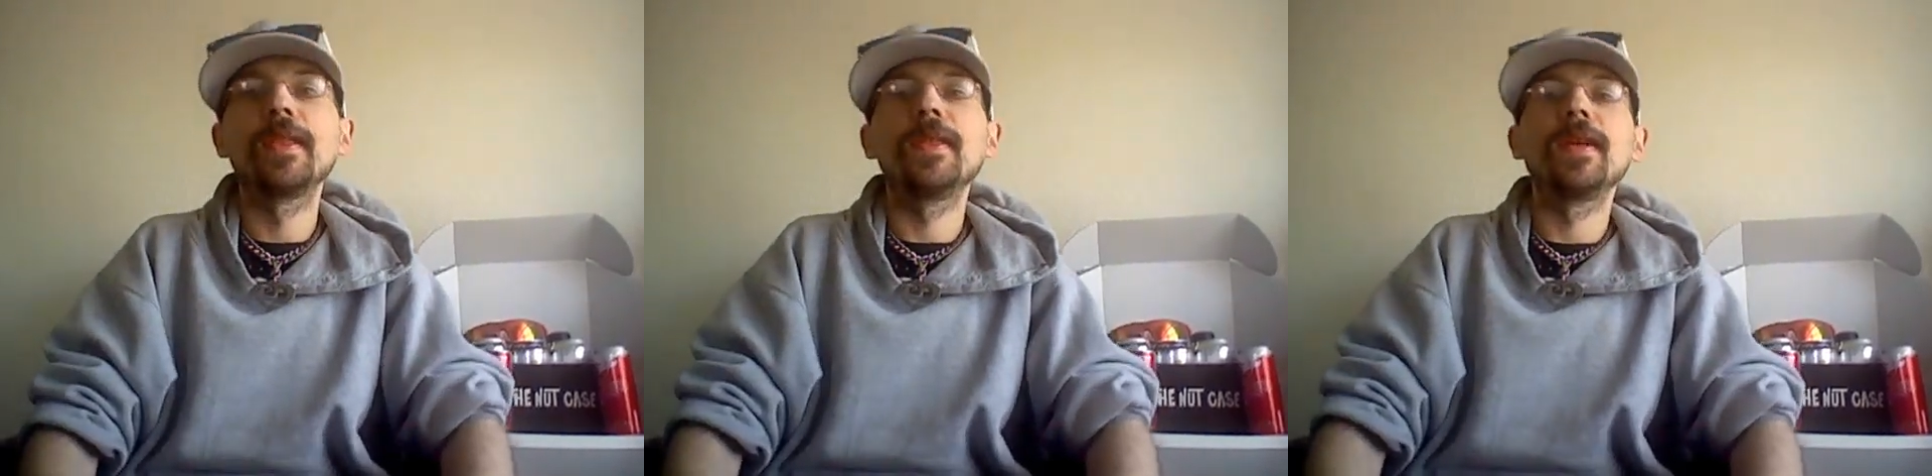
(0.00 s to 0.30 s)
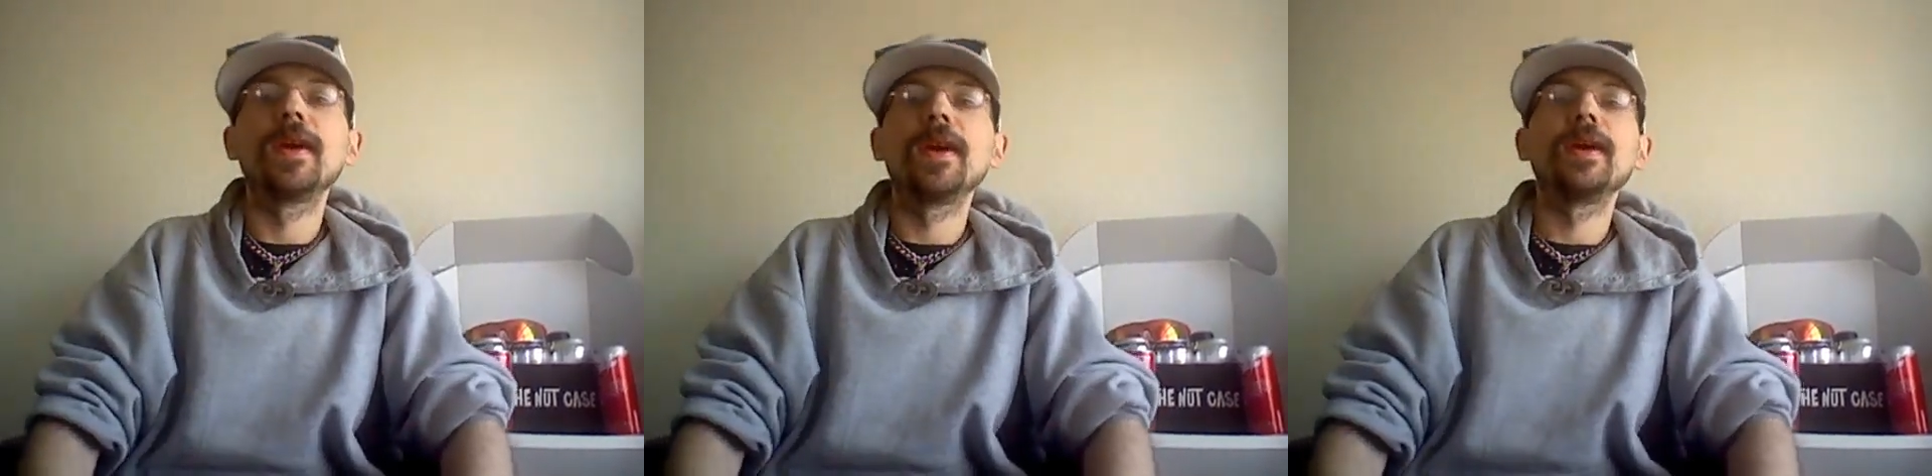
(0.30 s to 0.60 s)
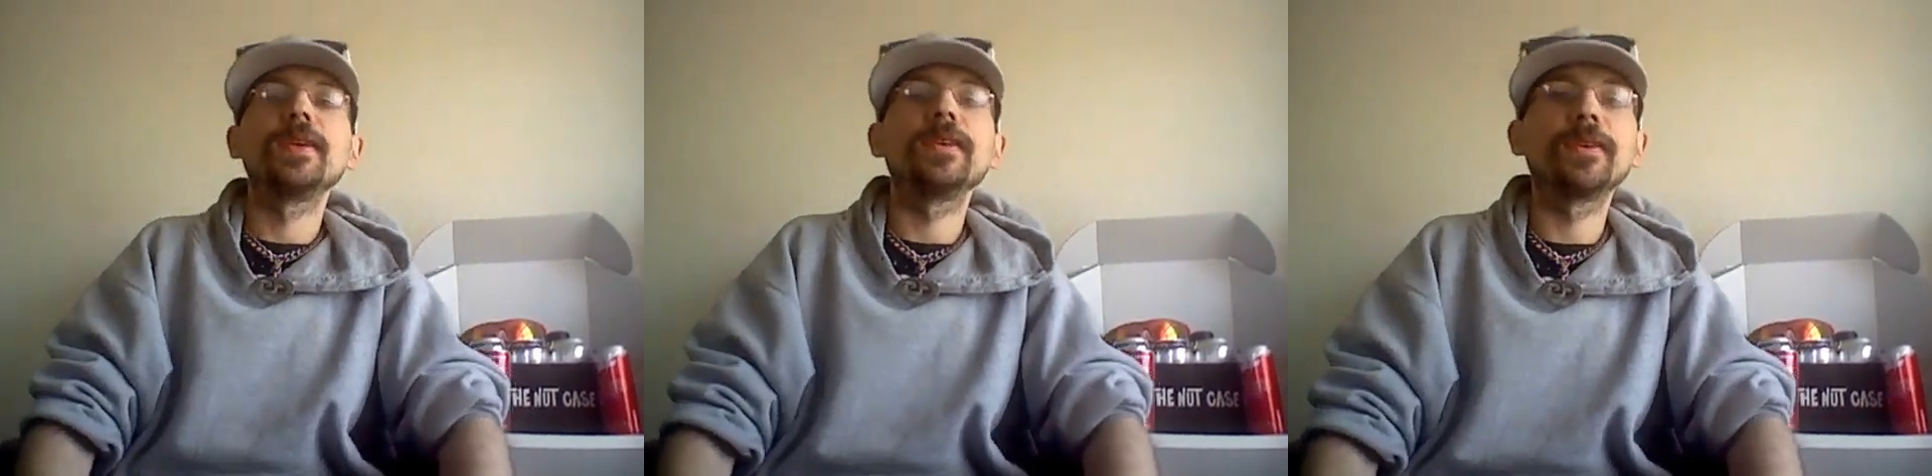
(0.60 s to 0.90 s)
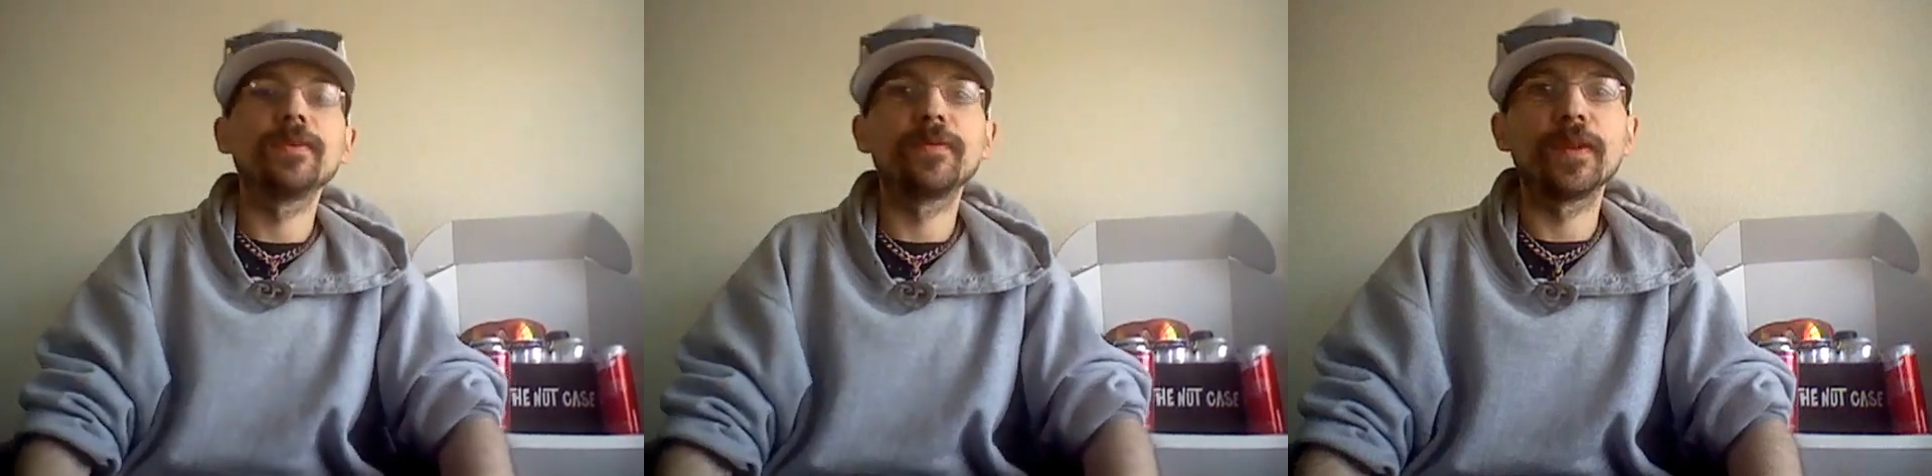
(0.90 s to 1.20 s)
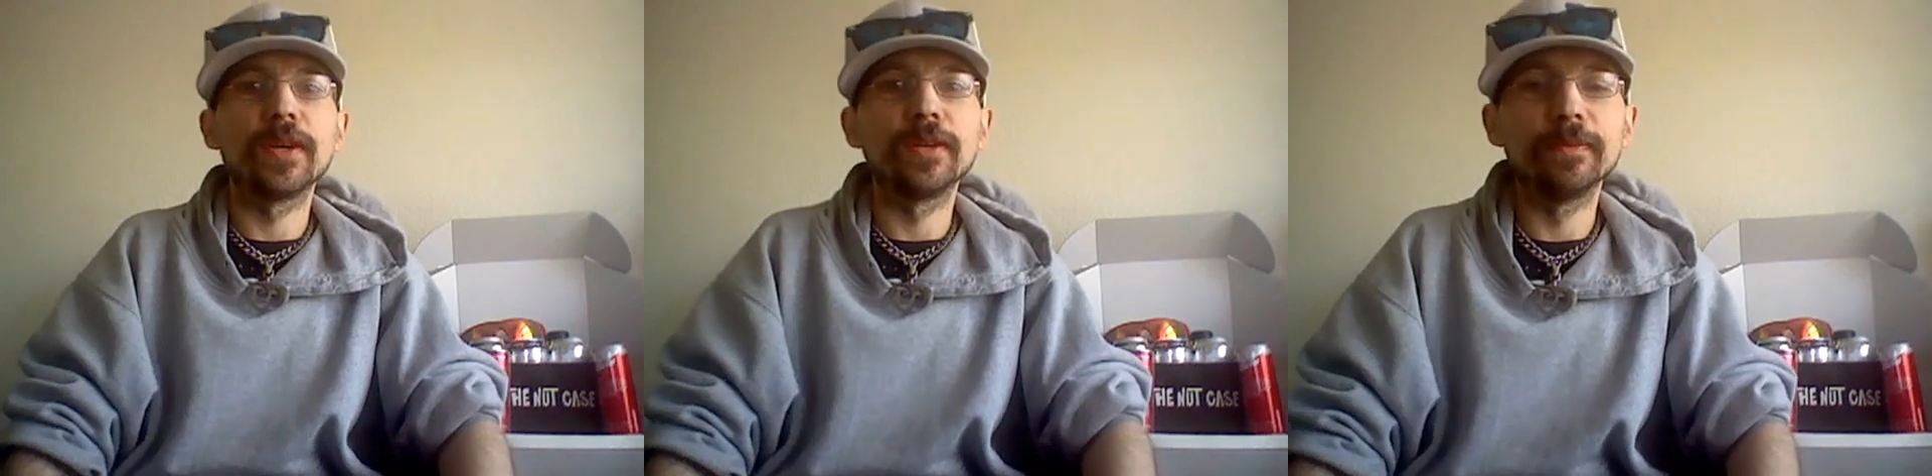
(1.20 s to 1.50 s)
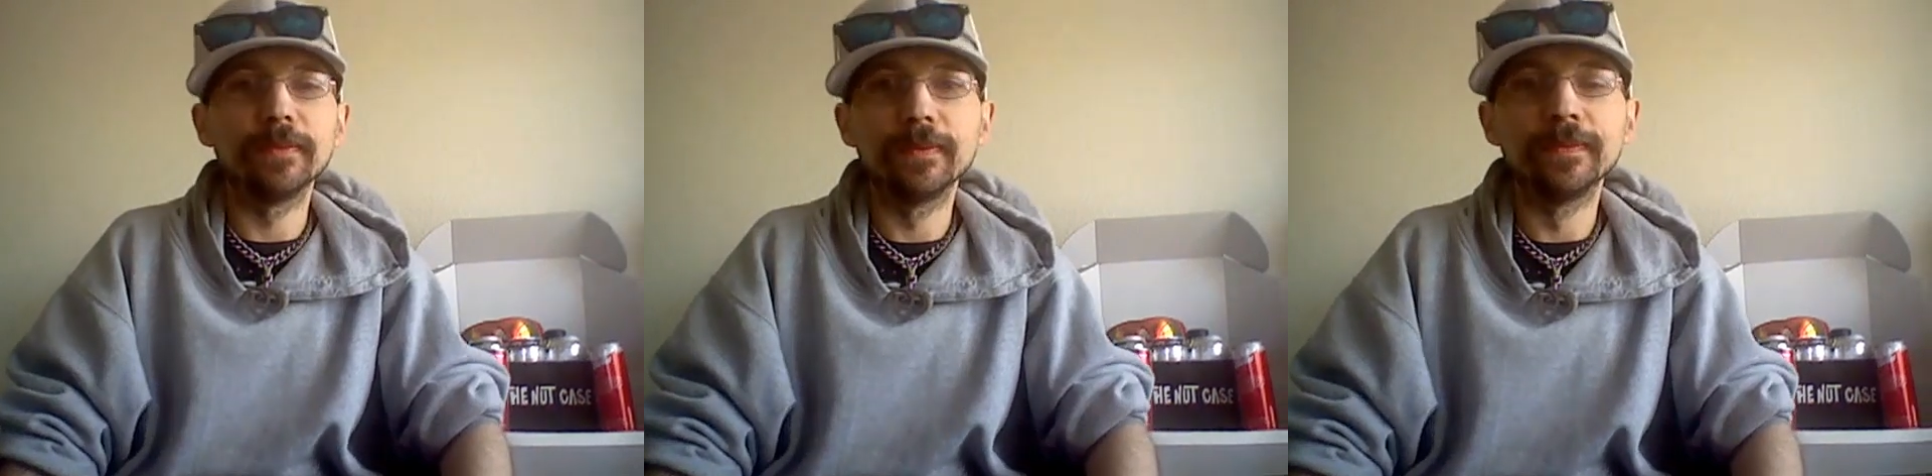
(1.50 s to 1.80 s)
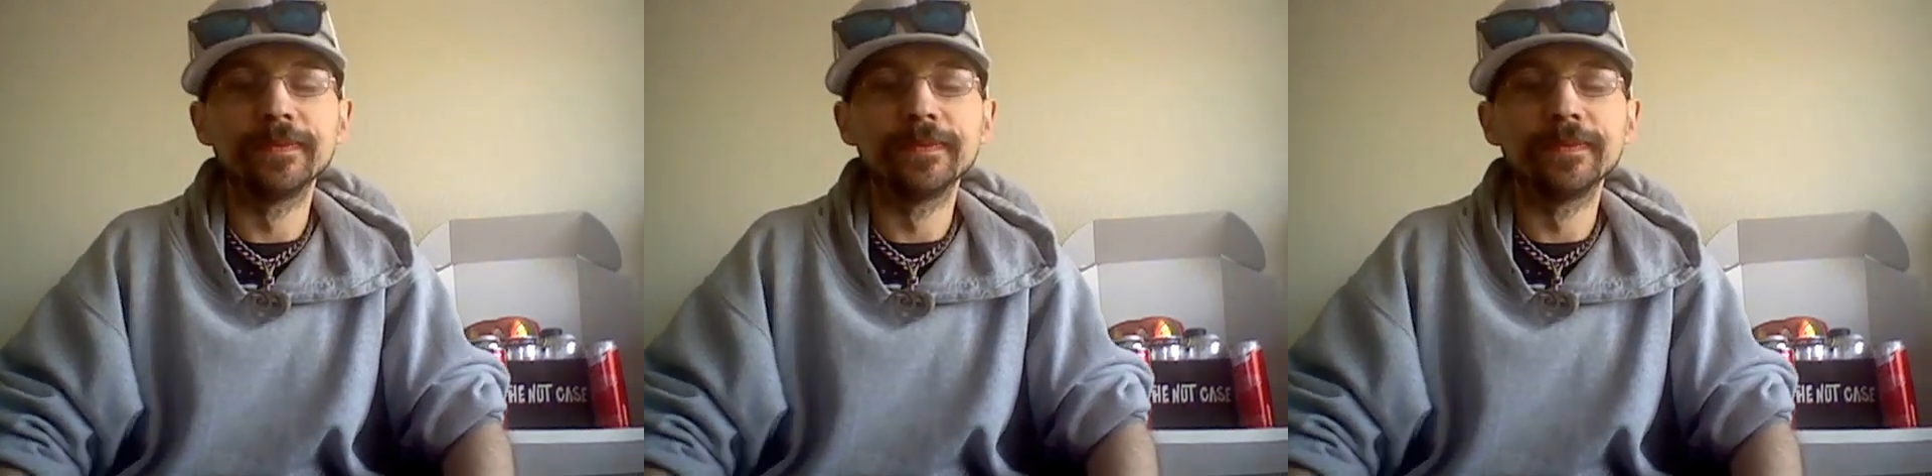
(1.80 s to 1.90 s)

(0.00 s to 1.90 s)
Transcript: that you can find them.